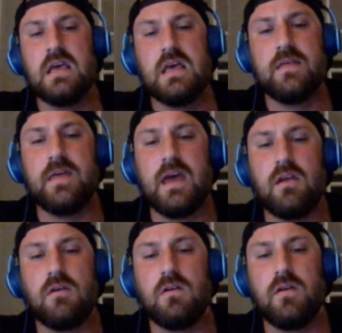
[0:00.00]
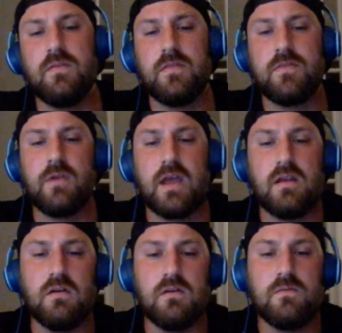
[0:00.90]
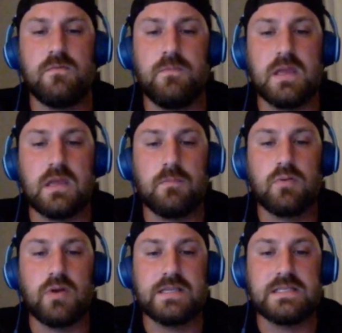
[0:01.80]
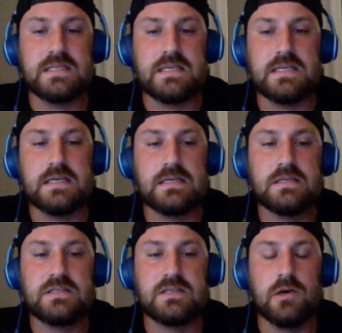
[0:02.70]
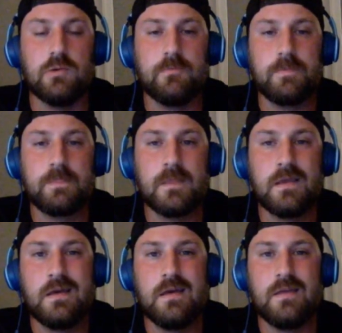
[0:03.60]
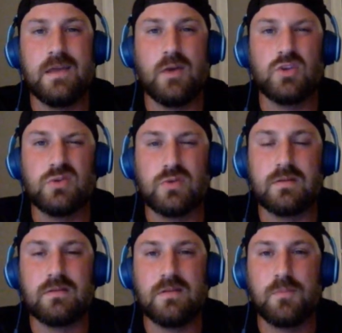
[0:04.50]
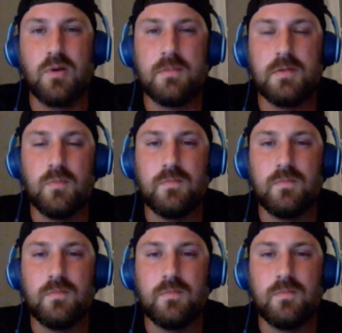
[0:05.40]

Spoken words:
that are in threat of being pricey. So the problem,